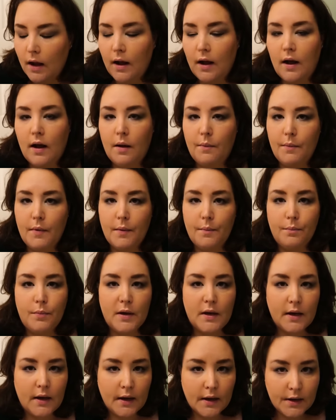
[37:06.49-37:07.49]
Um,
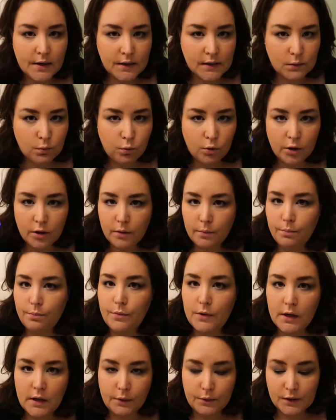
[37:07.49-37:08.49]
because we're,
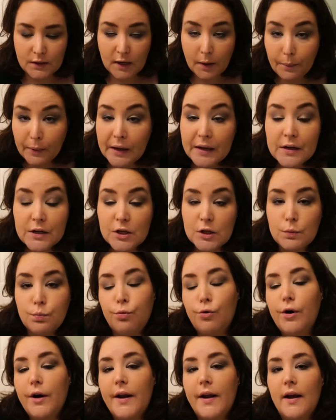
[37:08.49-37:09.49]
you know, stepping into
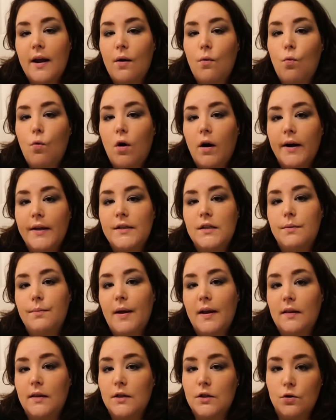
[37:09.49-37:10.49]
spring, I wanted to
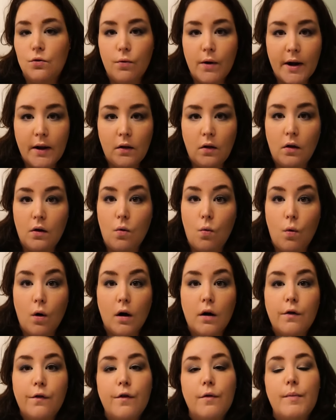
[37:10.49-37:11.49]
make this gray look
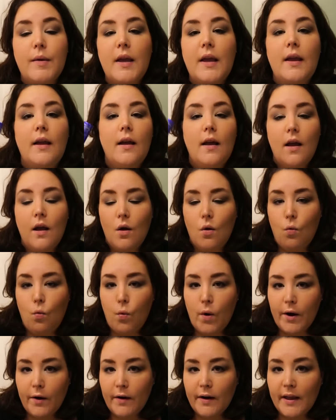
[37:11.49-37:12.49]
work for me.
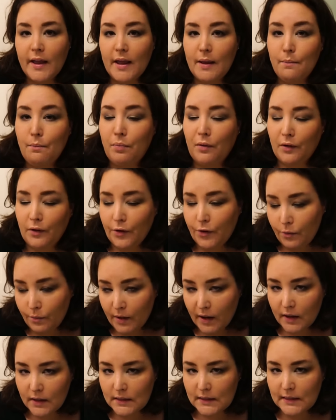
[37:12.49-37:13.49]
Wearing a blue
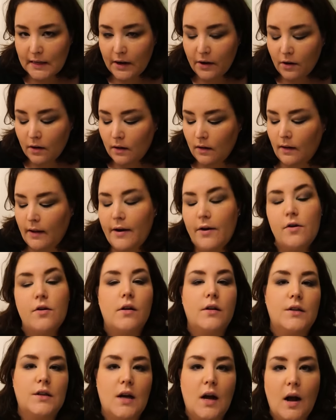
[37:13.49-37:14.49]
mascara layered
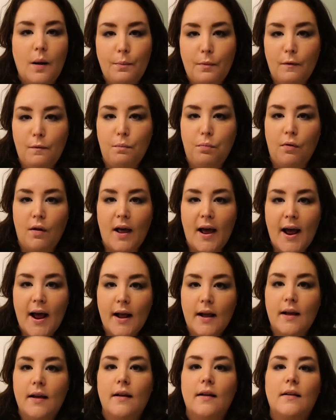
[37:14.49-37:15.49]
on top of
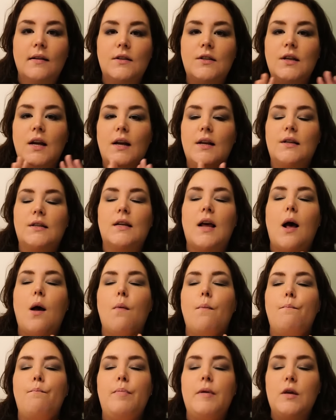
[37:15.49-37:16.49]
black does
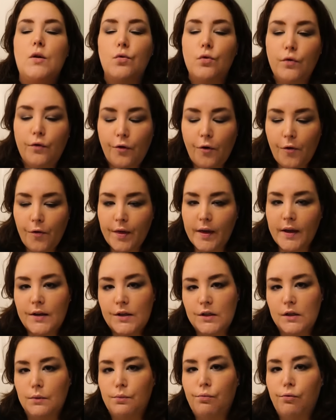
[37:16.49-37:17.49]
beautiful
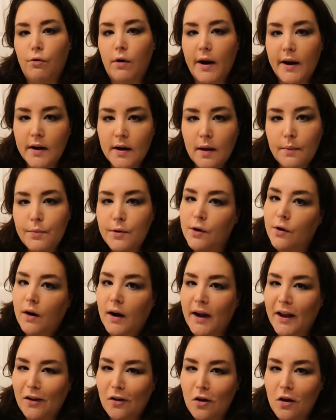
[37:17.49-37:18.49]
things to brighten up your
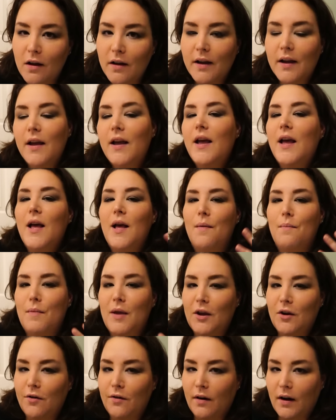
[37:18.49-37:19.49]
eye look,
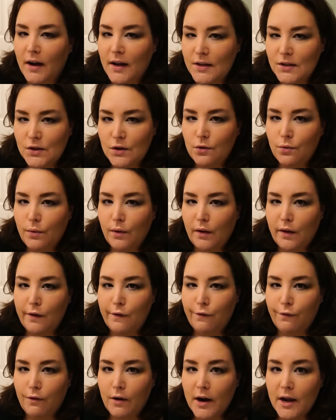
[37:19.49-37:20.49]
make your eyes look really
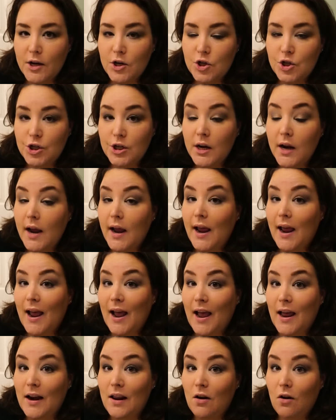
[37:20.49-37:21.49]
fresh,
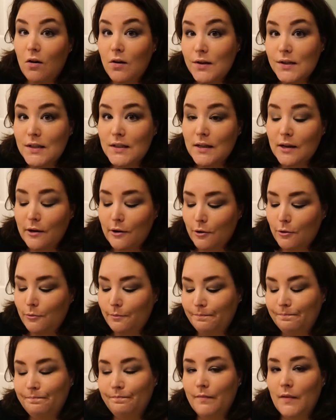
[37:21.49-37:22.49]
and it
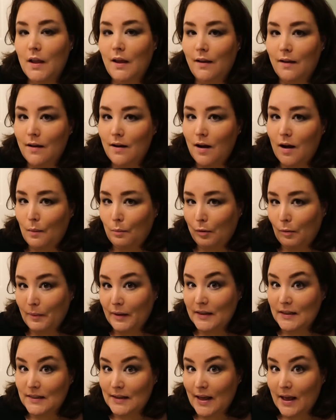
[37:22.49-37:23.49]
also
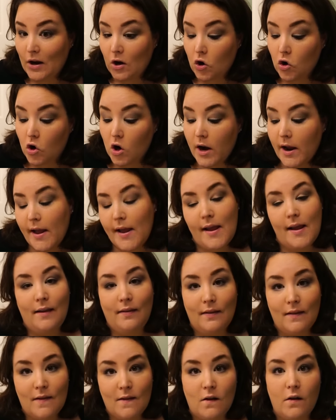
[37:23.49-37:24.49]
complements that gray
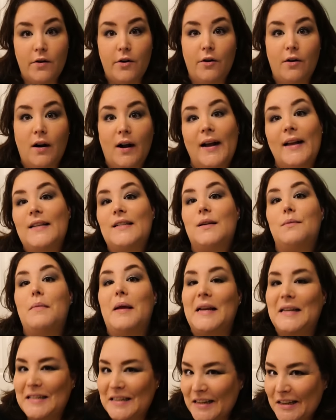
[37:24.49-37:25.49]
that's on your eyes and
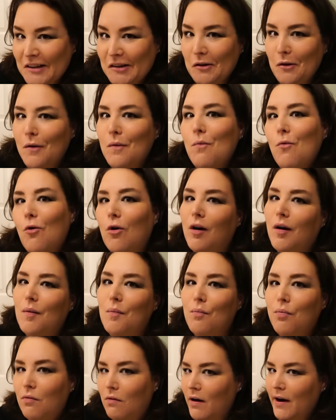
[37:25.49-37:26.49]
makes it look
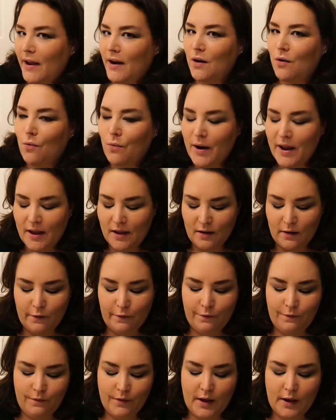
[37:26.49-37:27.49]
more bright, awake, and,
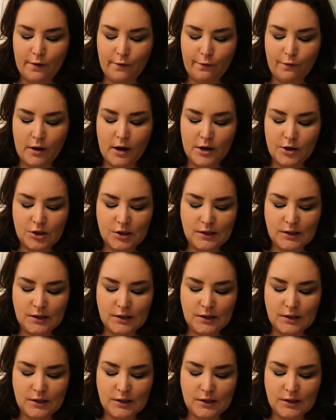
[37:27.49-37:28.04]
and fresh.